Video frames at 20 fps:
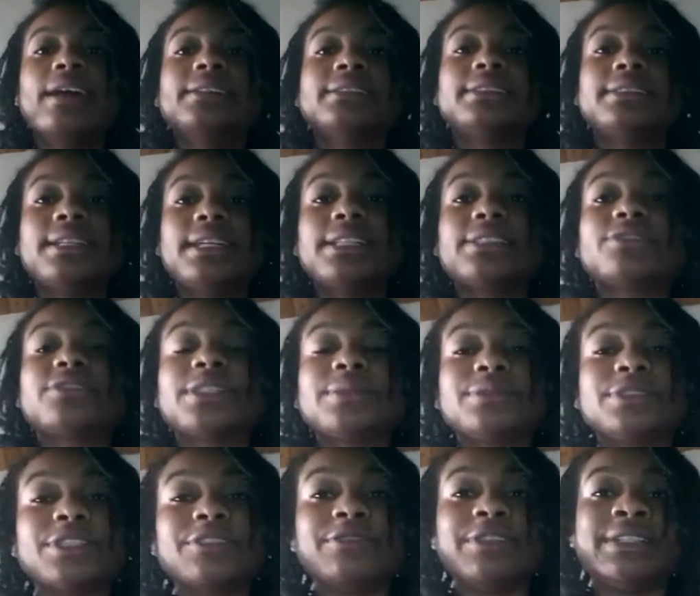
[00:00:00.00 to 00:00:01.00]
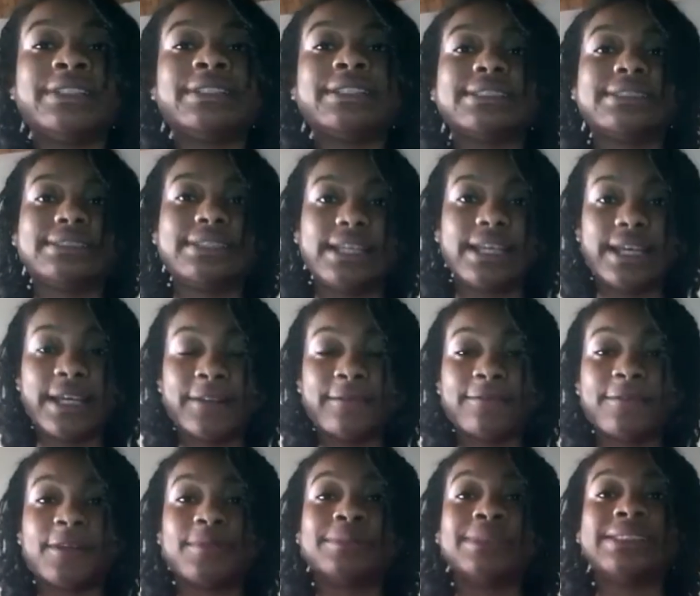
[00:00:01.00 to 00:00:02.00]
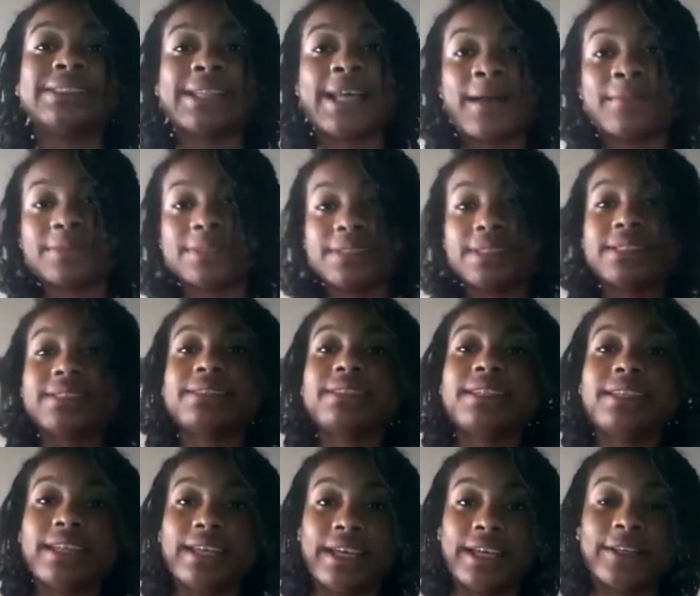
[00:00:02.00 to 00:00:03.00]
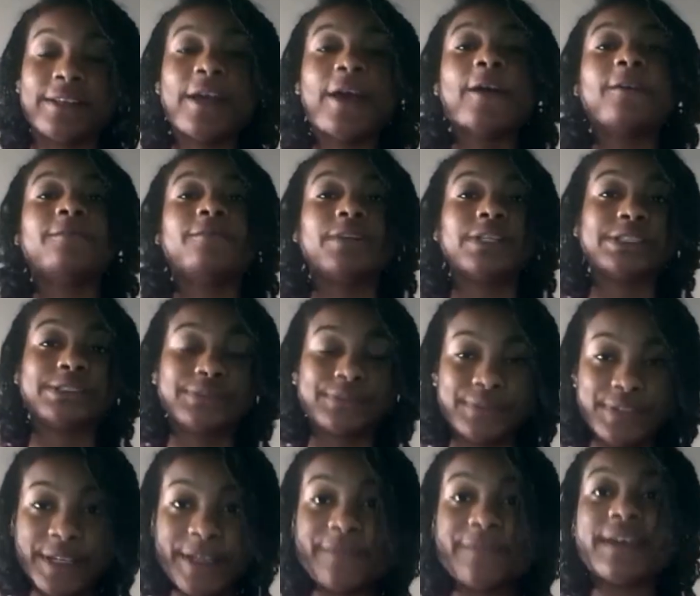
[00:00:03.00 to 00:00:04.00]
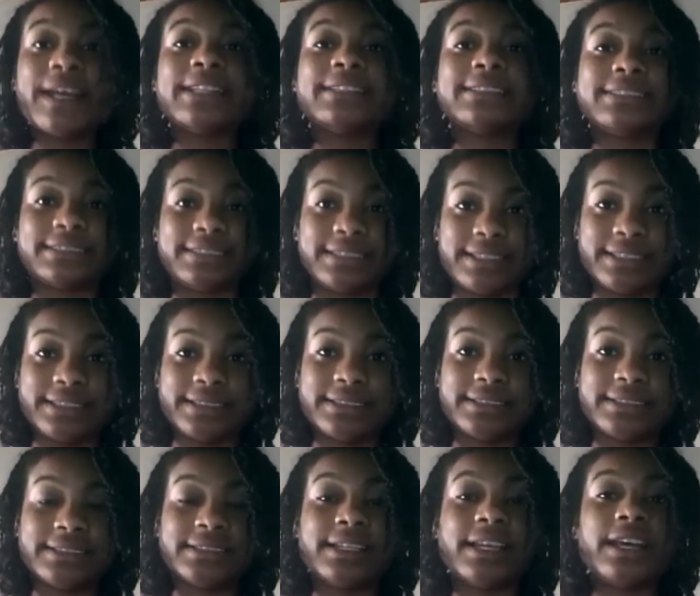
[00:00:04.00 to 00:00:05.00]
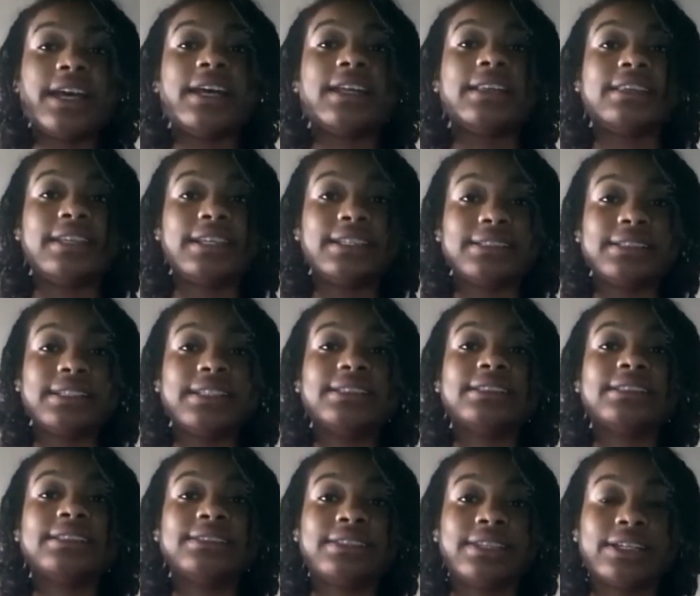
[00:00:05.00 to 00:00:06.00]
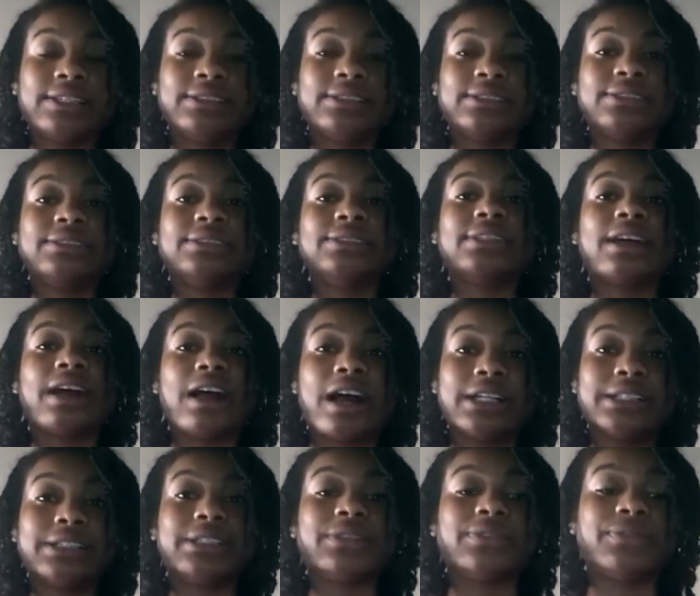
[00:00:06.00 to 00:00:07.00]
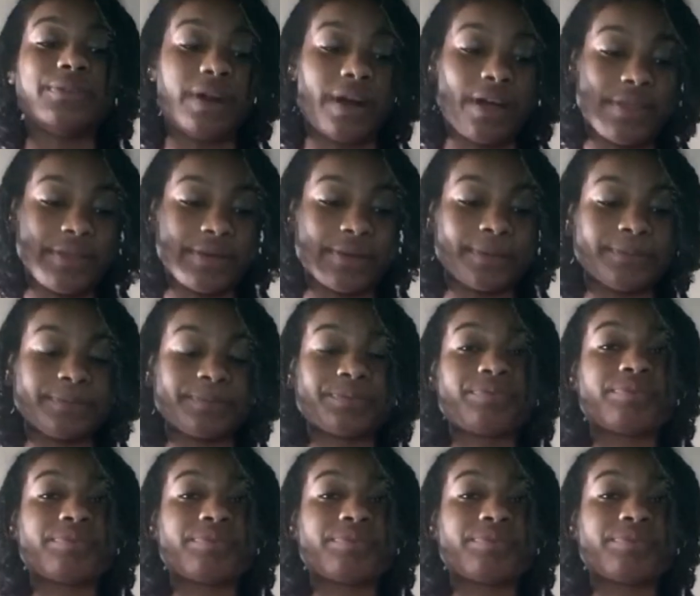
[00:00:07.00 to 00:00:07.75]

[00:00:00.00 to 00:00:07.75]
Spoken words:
Today's scripture reading is taken from Psalm 68, verse 5 and 6. This is entitled God the Father.